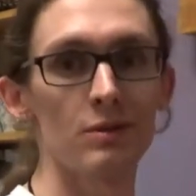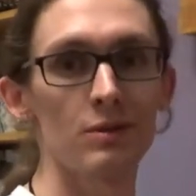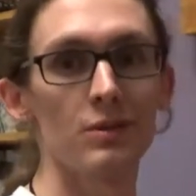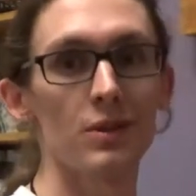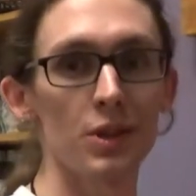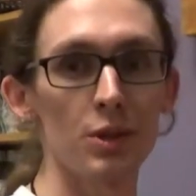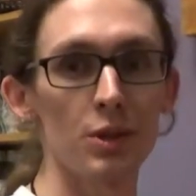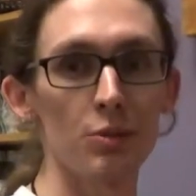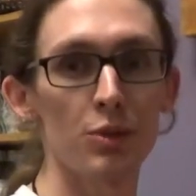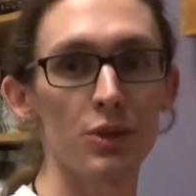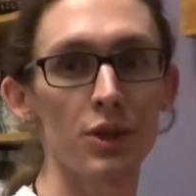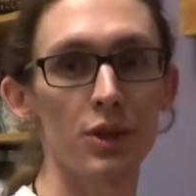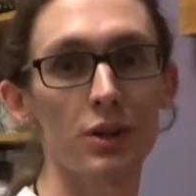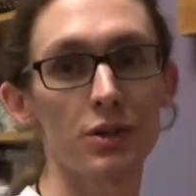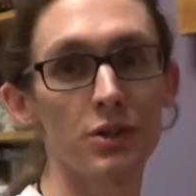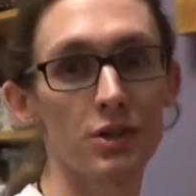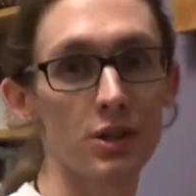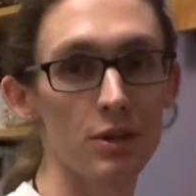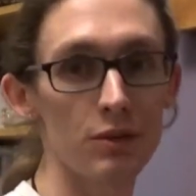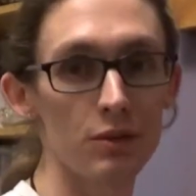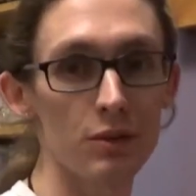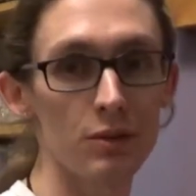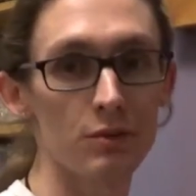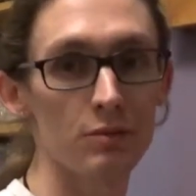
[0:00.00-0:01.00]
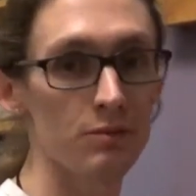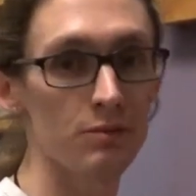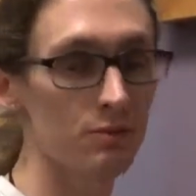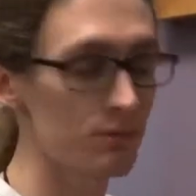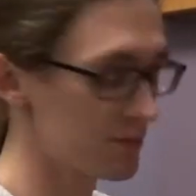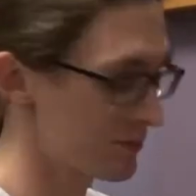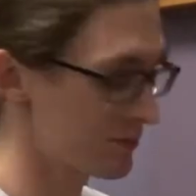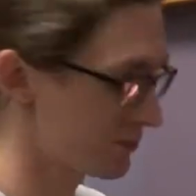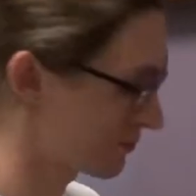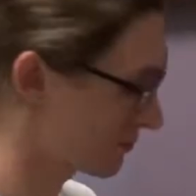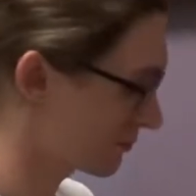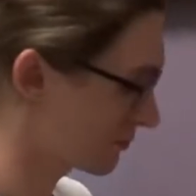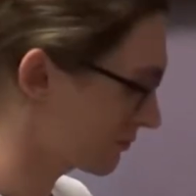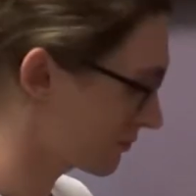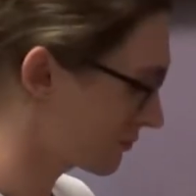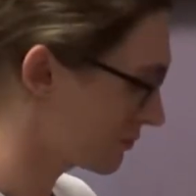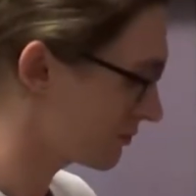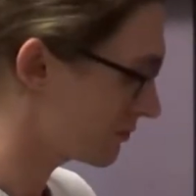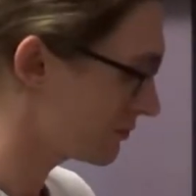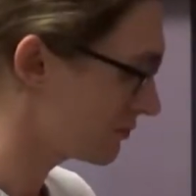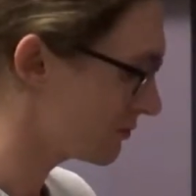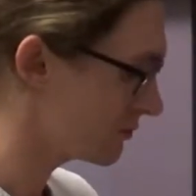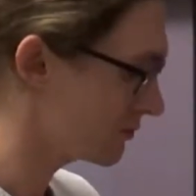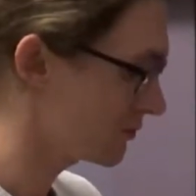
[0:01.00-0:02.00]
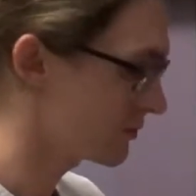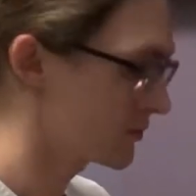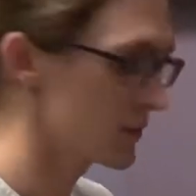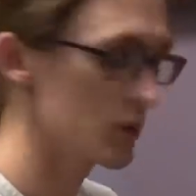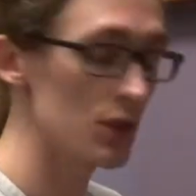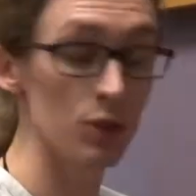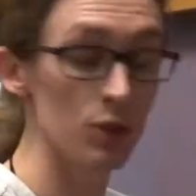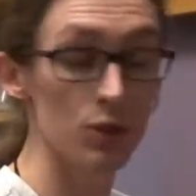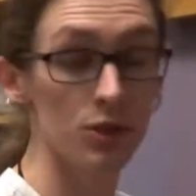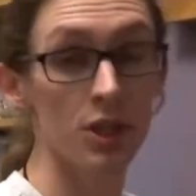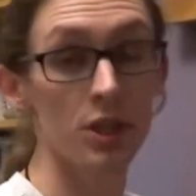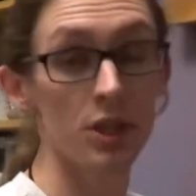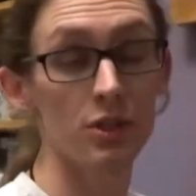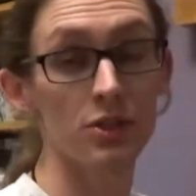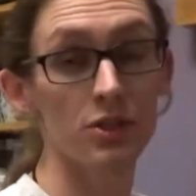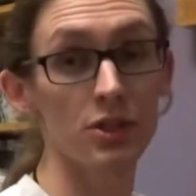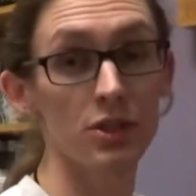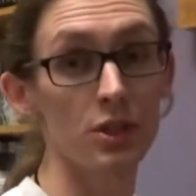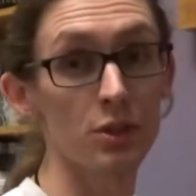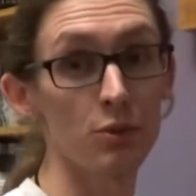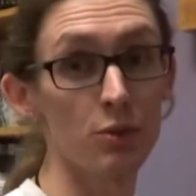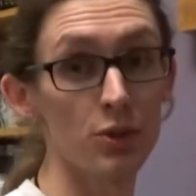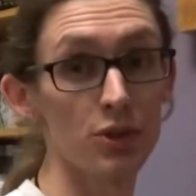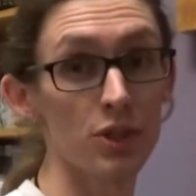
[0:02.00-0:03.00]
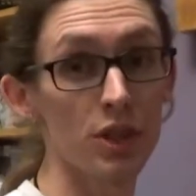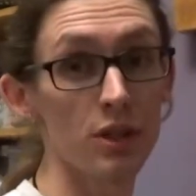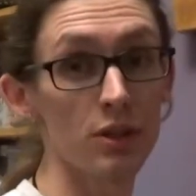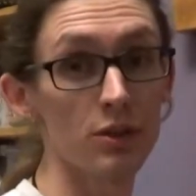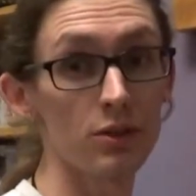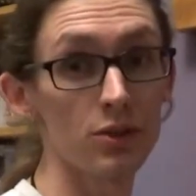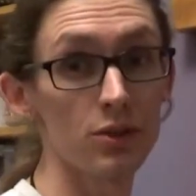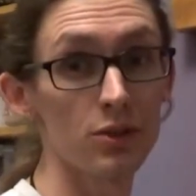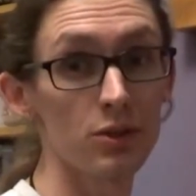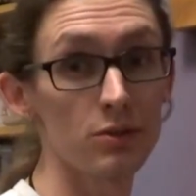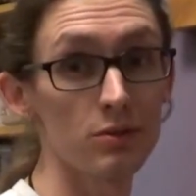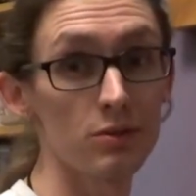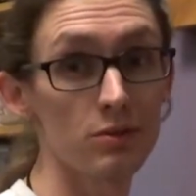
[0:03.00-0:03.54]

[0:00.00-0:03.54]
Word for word: and the productive you'll start to see the results.